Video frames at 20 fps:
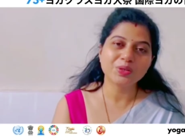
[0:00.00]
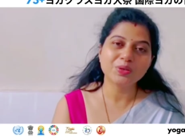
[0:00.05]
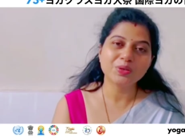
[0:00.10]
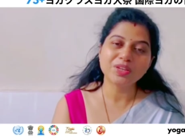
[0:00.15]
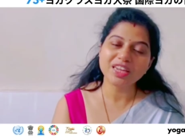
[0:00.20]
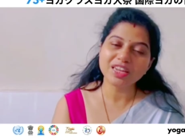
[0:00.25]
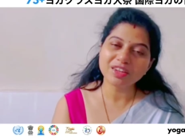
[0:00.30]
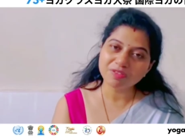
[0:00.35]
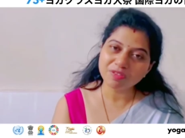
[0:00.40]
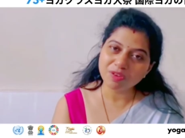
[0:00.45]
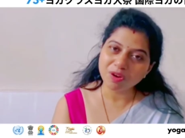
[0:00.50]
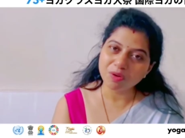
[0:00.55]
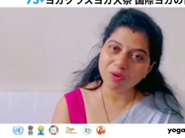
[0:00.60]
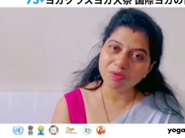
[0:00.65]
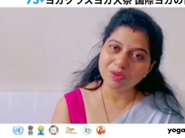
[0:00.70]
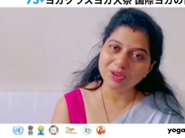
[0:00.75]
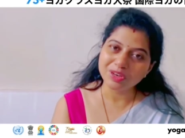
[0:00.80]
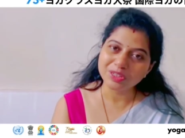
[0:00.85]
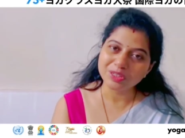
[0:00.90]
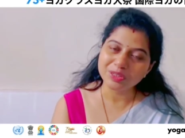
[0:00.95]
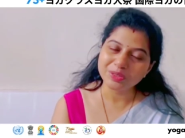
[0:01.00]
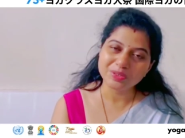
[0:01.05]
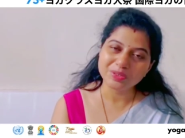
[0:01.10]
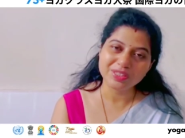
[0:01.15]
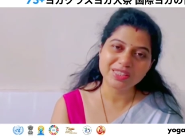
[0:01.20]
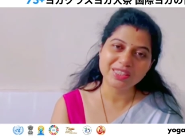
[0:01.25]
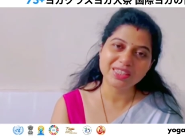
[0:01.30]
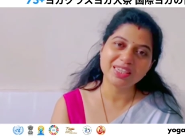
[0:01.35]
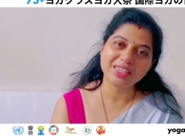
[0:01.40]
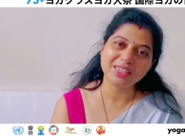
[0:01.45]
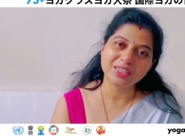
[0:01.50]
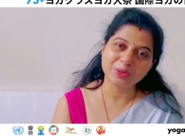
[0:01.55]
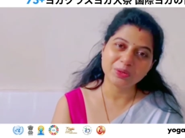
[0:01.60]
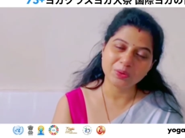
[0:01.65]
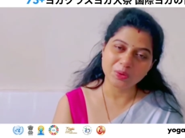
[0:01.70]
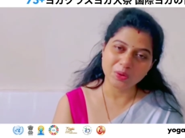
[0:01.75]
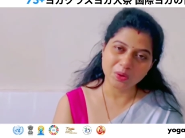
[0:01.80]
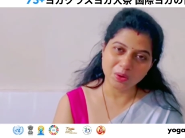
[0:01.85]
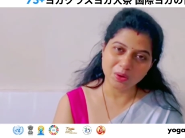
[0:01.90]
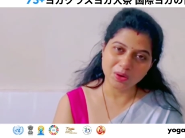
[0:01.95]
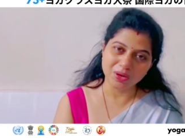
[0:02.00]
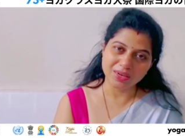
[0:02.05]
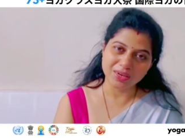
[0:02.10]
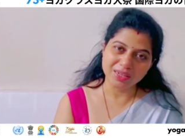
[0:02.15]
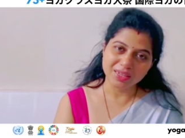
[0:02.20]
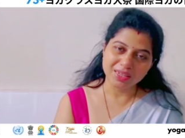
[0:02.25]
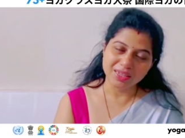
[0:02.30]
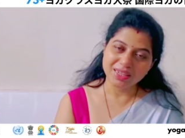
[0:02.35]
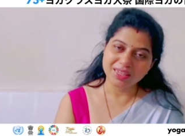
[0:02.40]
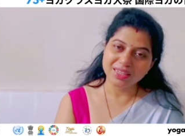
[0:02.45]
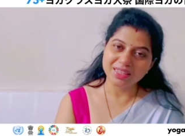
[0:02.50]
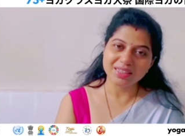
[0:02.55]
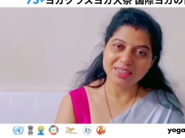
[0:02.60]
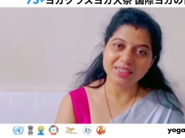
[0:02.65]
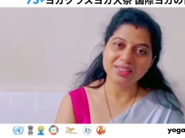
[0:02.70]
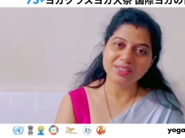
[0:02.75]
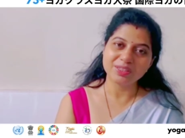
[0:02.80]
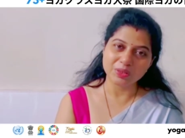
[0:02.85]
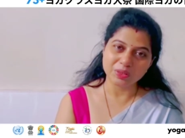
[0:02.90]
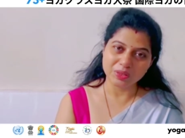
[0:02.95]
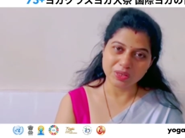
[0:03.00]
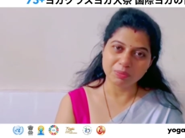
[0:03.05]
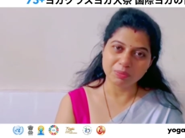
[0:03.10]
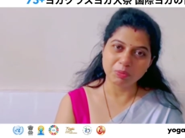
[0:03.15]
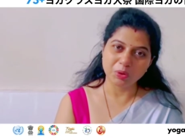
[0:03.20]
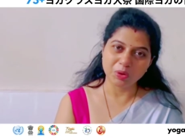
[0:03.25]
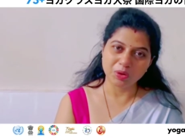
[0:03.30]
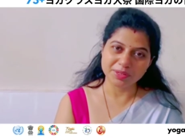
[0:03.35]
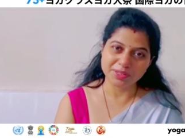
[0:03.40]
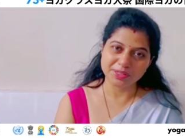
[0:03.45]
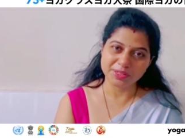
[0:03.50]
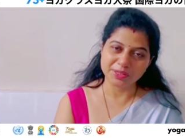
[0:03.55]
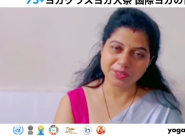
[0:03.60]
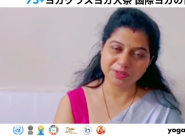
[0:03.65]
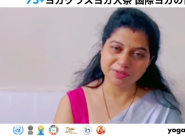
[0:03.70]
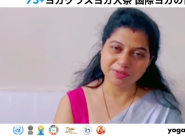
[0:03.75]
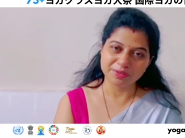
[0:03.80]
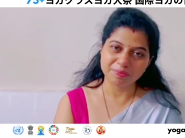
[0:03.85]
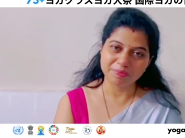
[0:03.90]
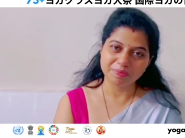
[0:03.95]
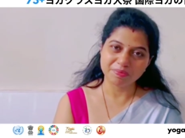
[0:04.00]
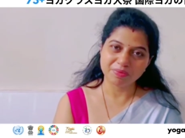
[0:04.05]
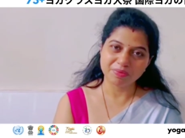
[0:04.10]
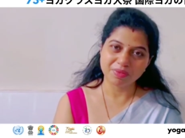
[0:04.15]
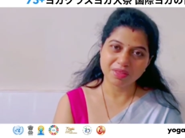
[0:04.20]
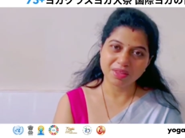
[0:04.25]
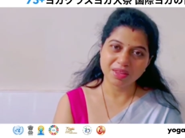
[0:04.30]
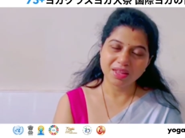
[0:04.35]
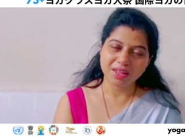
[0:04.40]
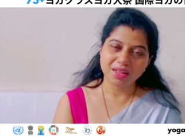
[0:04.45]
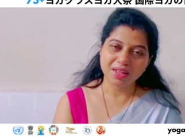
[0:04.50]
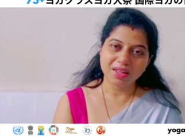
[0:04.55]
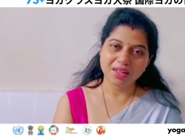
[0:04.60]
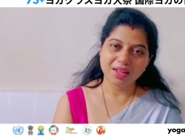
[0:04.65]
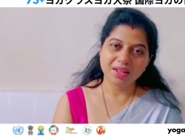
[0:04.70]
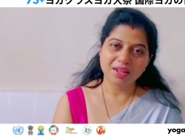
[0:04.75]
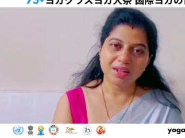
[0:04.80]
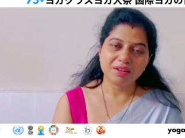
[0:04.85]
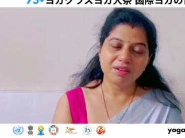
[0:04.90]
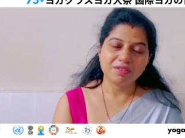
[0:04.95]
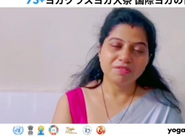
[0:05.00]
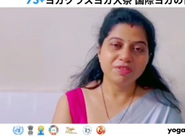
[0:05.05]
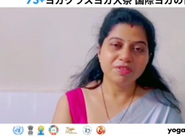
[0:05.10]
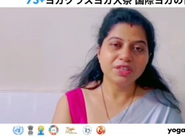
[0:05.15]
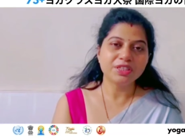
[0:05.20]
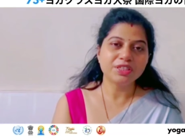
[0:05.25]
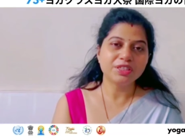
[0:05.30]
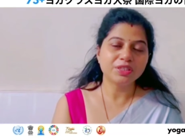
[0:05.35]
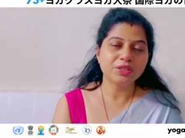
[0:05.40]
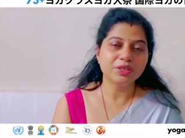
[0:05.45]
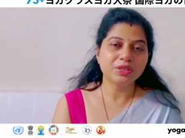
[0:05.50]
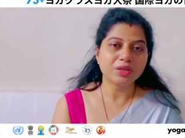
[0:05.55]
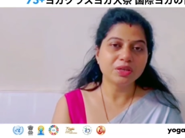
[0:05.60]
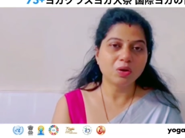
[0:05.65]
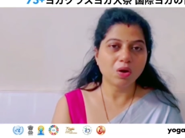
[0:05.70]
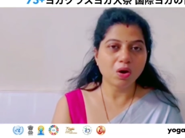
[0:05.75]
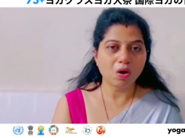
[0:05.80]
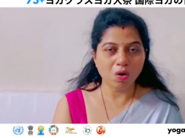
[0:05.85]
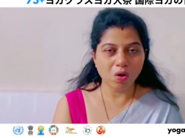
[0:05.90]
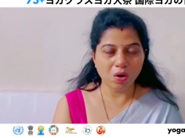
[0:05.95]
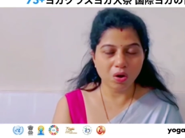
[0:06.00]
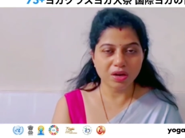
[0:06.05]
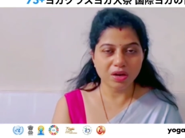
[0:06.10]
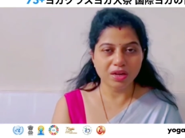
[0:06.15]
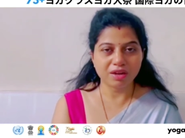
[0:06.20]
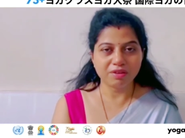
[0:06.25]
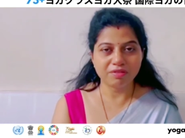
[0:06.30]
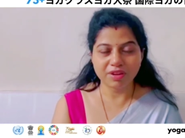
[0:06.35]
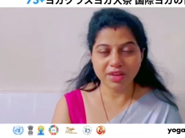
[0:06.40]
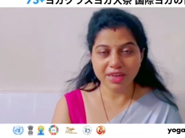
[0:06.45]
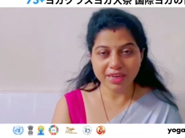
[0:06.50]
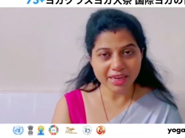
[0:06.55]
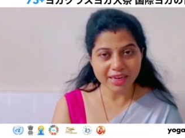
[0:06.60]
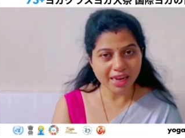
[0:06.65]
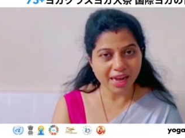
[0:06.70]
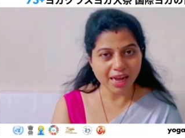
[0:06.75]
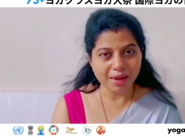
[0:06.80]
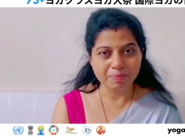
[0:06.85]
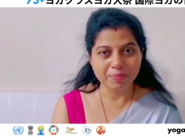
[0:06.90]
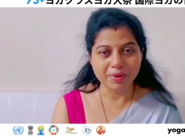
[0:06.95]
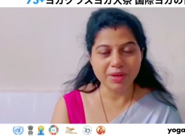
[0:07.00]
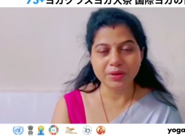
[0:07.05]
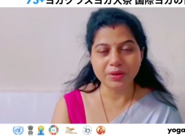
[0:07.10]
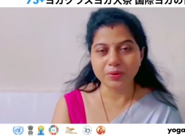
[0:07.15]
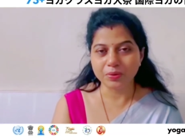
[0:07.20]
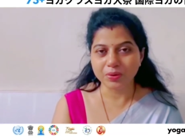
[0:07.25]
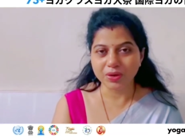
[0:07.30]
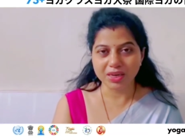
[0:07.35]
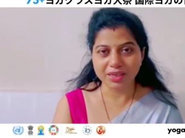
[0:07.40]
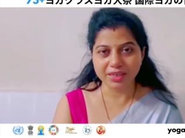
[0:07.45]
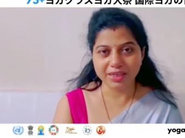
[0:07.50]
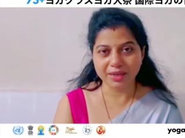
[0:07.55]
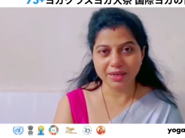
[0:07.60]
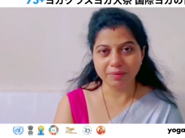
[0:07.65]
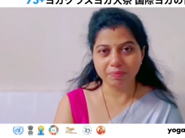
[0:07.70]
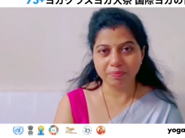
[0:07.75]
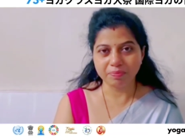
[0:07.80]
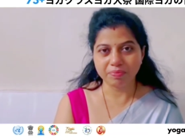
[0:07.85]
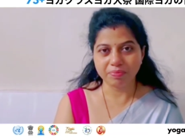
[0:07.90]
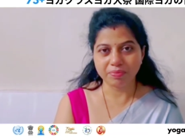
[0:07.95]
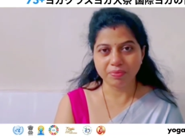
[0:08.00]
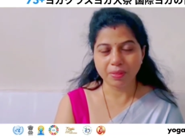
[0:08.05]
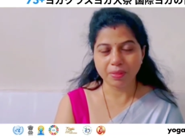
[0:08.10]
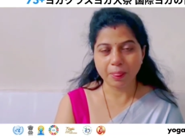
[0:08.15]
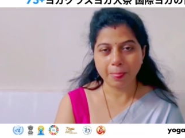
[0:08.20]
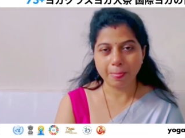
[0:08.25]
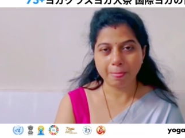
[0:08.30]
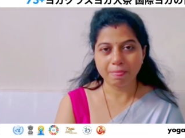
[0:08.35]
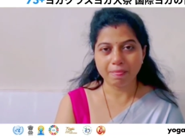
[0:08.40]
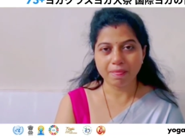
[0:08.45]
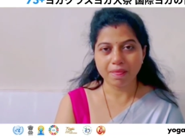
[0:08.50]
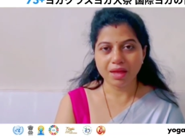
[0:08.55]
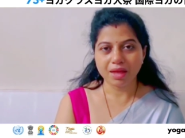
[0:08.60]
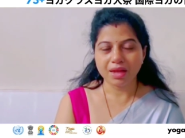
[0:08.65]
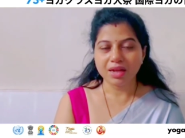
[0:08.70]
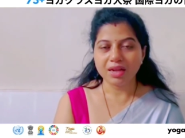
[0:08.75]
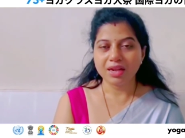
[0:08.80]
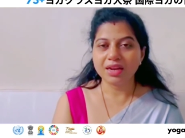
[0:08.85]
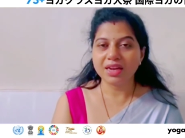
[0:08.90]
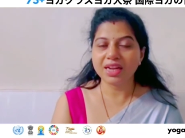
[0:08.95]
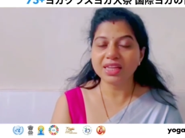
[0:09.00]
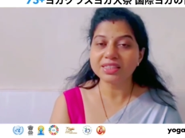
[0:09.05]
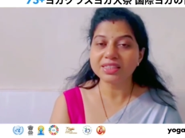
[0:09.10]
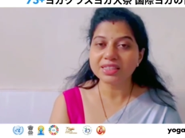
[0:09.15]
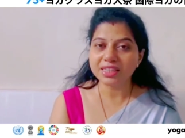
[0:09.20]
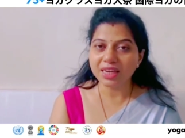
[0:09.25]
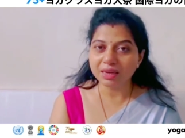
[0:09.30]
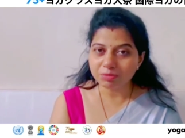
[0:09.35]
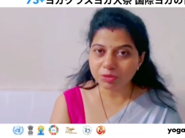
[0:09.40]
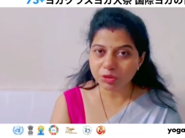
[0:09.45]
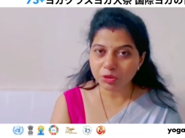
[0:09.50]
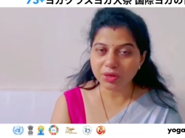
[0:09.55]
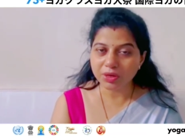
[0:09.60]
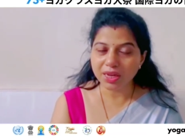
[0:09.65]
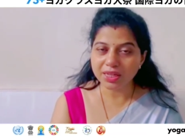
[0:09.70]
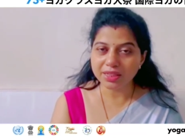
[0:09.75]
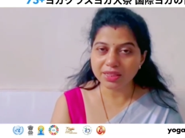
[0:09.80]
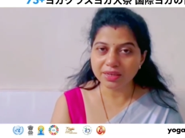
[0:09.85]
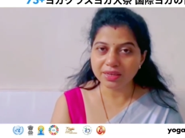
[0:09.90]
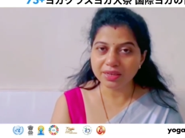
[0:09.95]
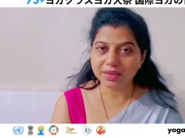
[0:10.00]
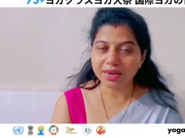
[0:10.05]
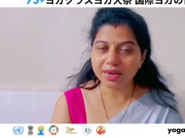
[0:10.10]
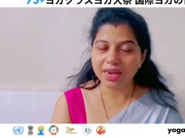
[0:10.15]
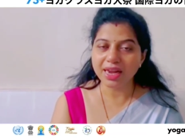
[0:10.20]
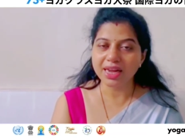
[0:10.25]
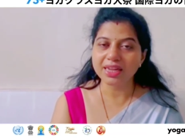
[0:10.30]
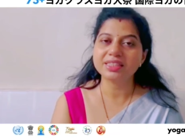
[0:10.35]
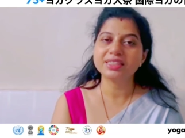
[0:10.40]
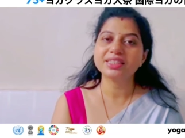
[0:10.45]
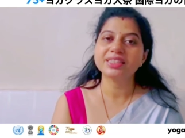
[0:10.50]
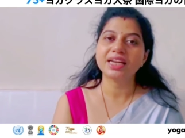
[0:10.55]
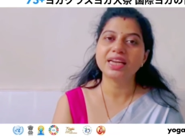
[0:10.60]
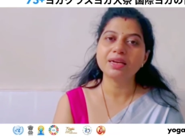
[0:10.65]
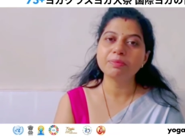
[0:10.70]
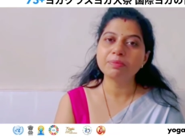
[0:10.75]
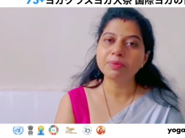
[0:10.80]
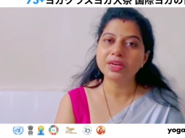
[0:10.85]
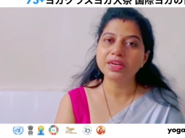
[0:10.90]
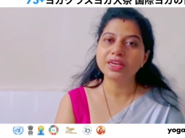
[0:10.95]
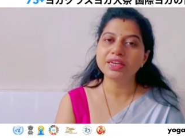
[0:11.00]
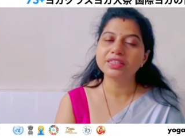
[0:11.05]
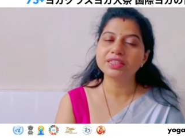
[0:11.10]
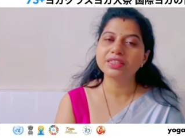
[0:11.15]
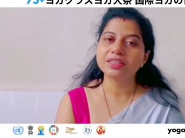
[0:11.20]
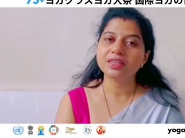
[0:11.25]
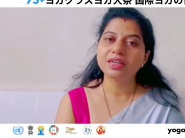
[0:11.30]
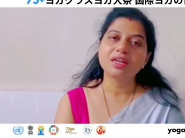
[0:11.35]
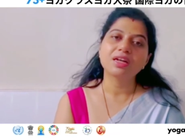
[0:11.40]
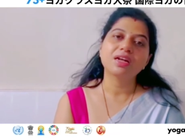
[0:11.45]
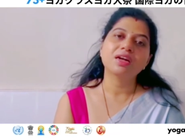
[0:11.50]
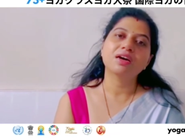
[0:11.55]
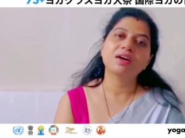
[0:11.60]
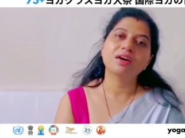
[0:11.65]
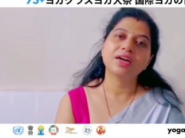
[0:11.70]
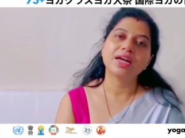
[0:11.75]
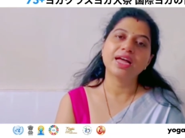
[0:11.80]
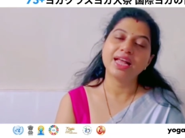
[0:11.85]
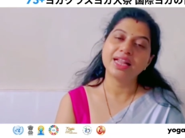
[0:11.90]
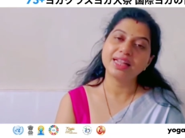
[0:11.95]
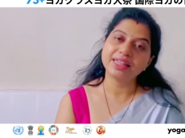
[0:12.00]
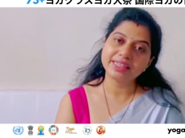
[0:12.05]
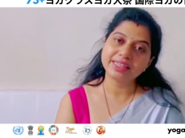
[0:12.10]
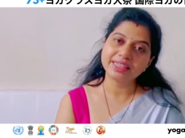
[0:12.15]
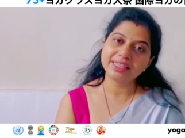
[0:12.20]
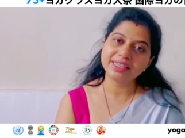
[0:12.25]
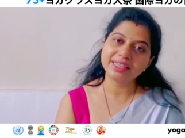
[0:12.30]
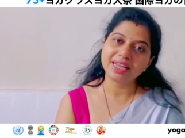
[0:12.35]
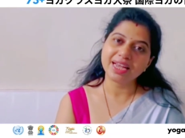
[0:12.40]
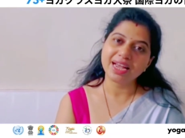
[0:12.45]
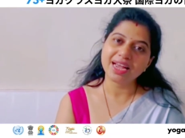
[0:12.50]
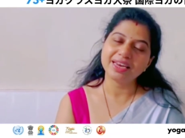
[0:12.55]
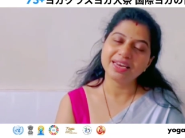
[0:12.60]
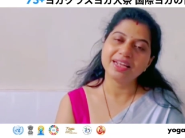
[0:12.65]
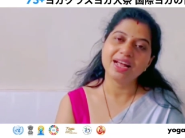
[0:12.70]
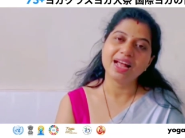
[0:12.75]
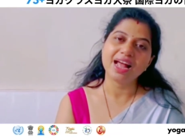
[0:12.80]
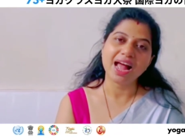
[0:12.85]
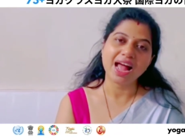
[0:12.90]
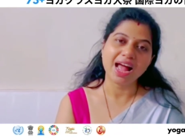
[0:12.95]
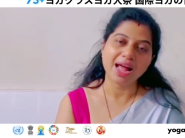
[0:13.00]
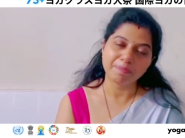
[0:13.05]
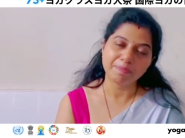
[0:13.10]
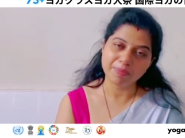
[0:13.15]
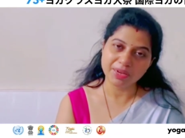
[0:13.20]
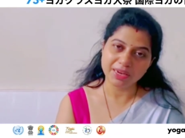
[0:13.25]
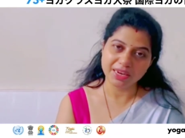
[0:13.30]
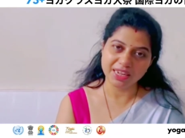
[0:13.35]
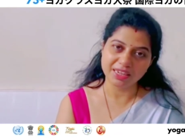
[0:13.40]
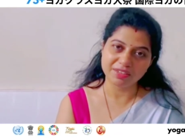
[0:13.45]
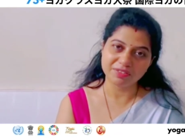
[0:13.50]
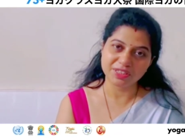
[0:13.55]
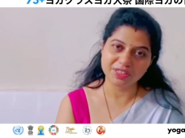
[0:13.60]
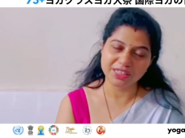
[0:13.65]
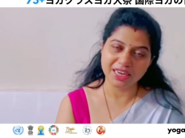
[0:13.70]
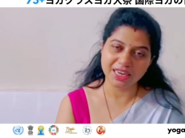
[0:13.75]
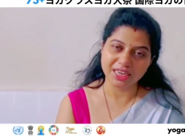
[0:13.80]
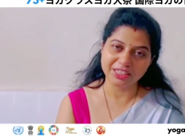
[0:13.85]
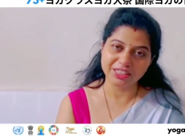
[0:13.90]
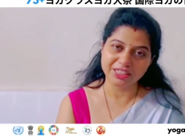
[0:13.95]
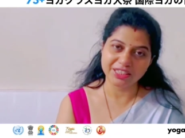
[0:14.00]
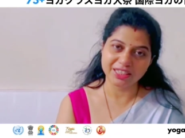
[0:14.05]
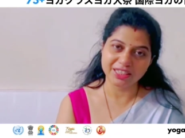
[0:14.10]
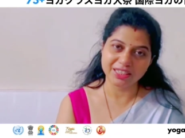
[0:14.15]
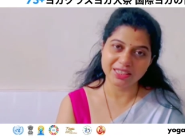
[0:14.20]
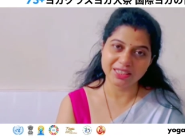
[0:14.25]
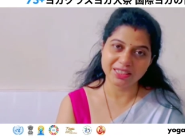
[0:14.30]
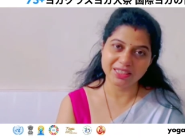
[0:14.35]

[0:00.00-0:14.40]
looking forward to seeing you all in this Yoga Mohotsav. Wish you all a very happy yoga day. Let's come together and celebrate a healthy and a happy lifestyle change.